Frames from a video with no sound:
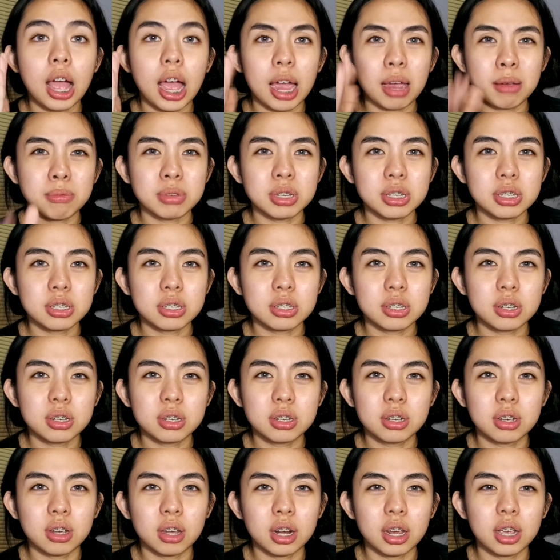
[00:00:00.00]
I'm just
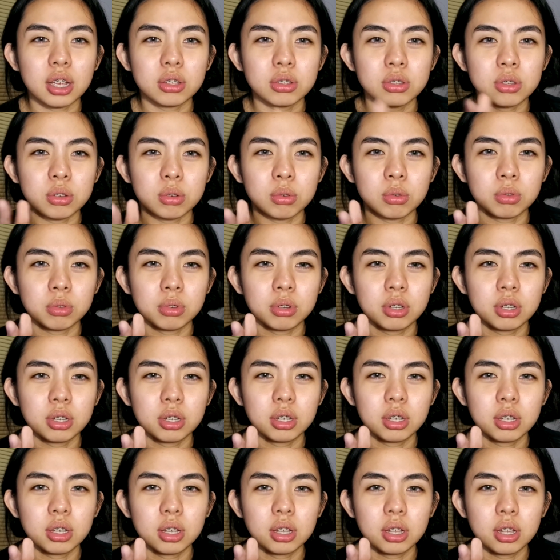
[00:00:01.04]
gonna do
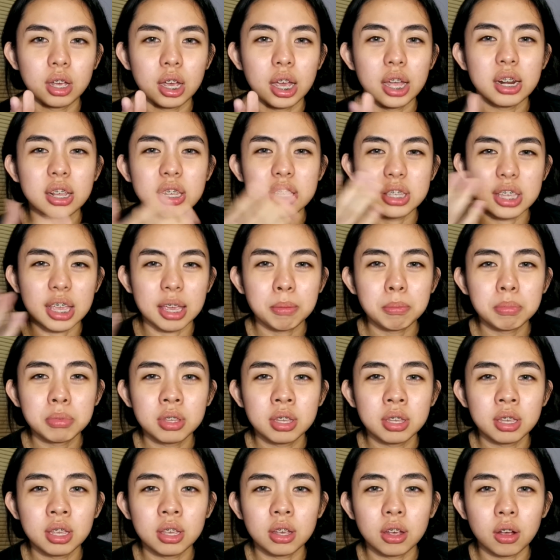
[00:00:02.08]
an
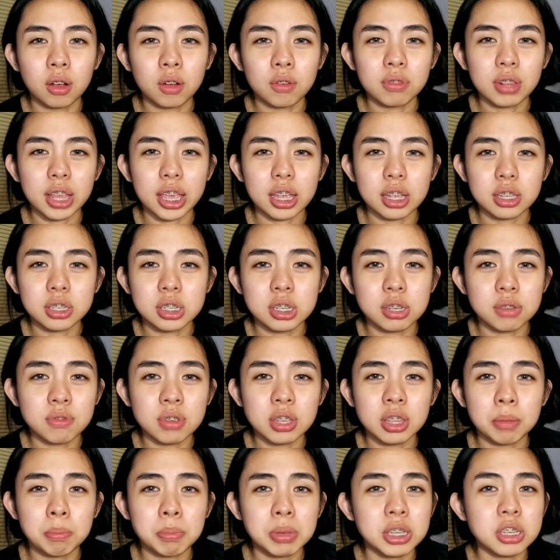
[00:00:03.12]
attempt of like achieving
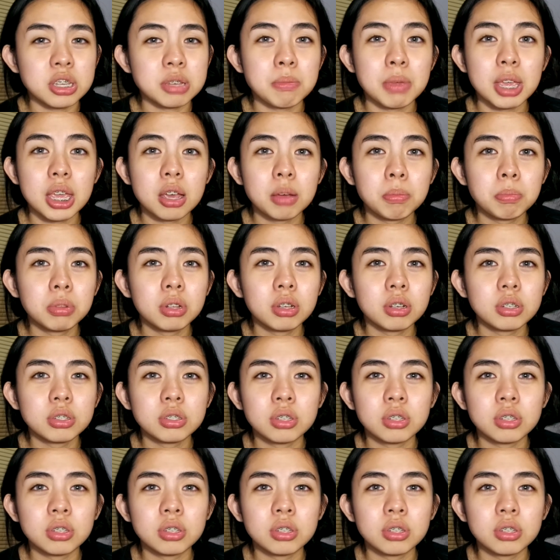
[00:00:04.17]
the peachy makeup look.